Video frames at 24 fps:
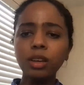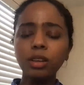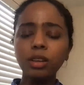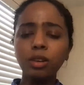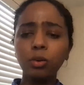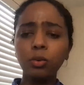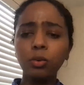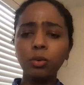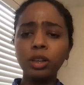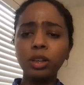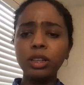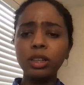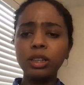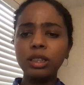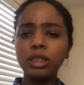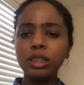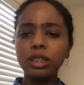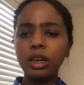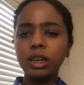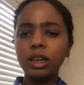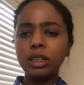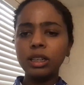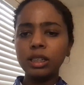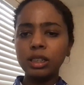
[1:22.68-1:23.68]
We
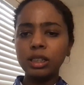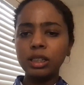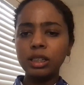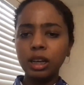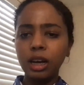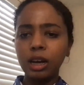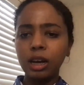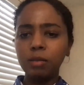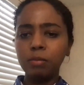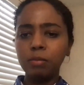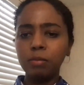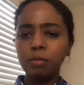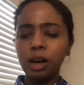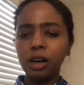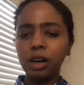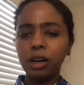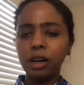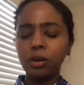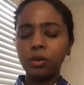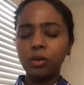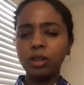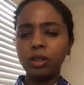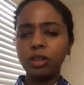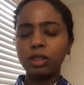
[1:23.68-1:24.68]
discuss
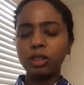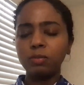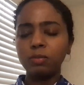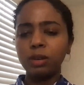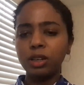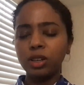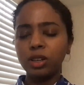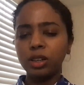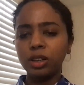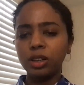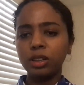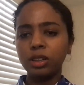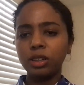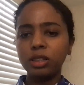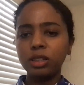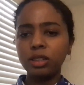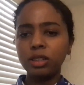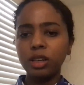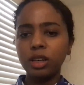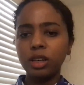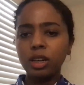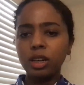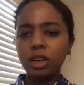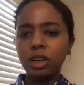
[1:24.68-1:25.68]
how these
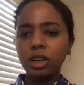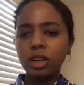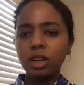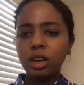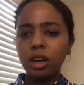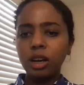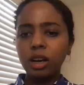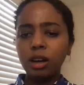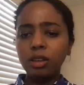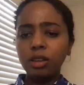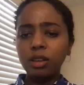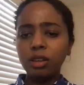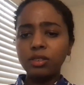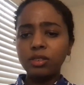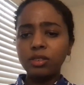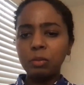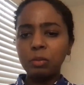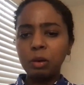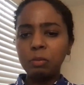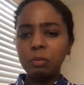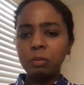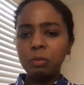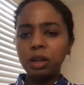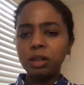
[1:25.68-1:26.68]
patients
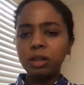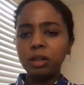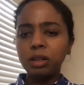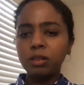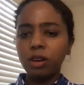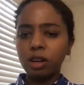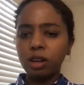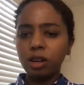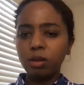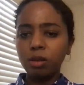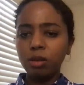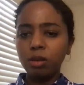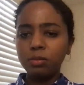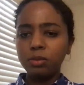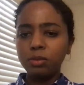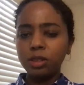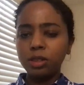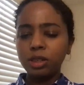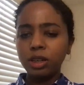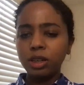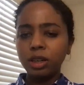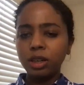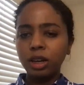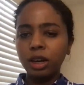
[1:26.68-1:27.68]
CMML
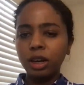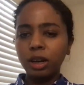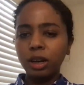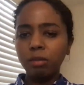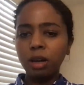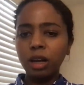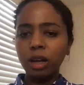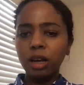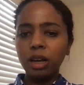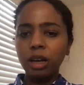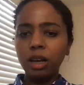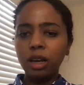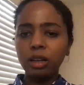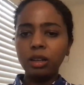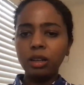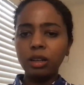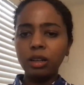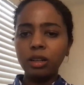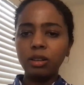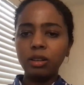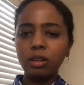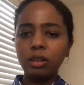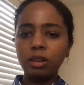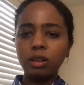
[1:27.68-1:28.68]
develops
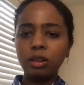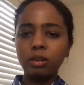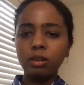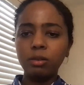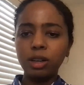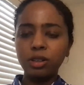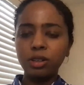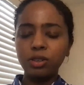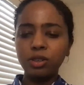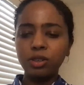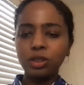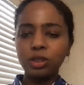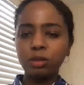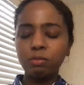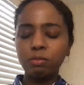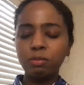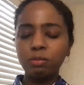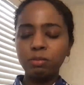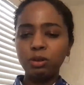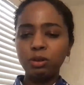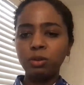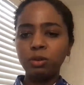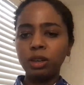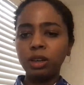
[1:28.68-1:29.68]
and the relationship
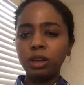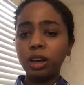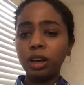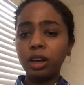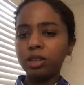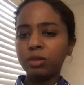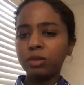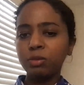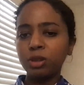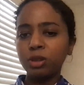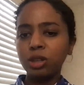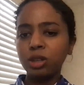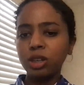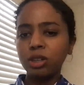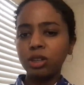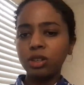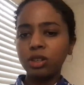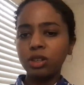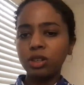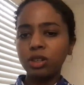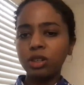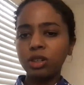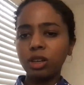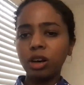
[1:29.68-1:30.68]
between KRAS
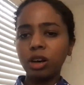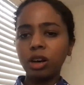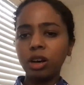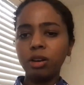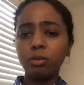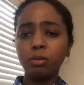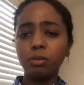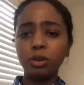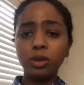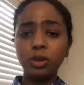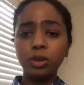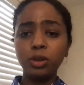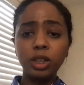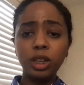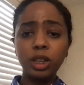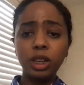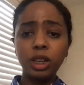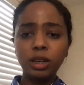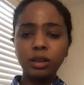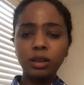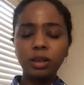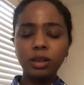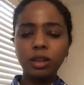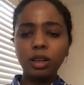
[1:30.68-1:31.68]
mutations and
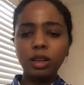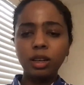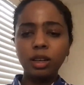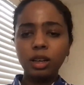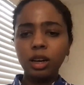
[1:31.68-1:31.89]
autoimmunity.